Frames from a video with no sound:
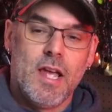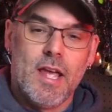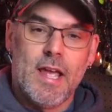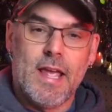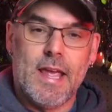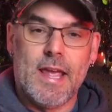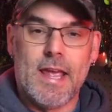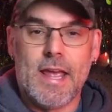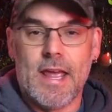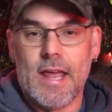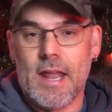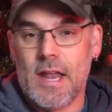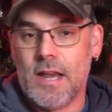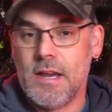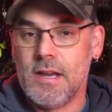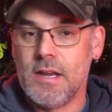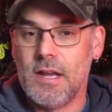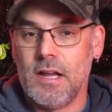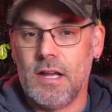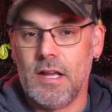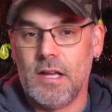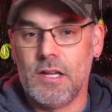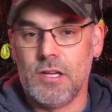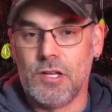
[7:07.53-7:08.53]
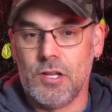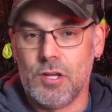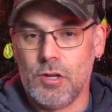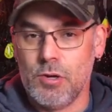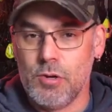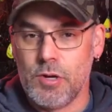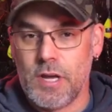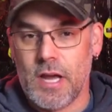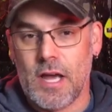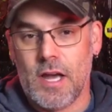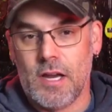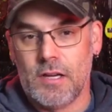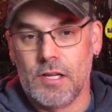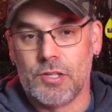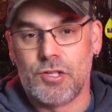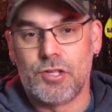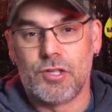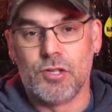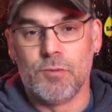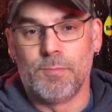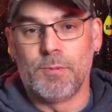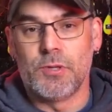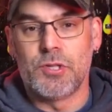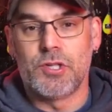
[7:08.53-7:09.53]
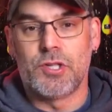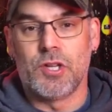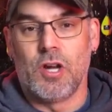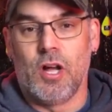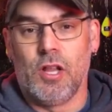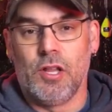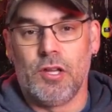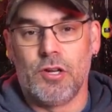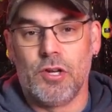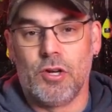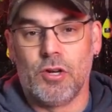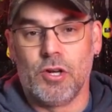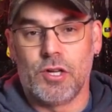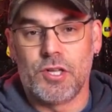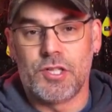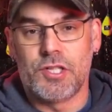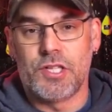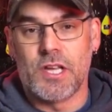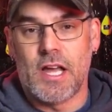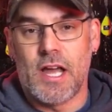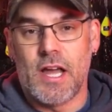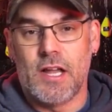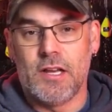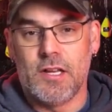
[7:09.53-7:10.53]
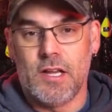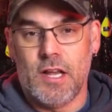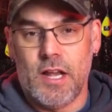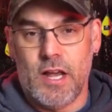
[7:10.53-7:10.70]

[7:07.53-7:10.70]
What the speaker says: and you get a super solid hook set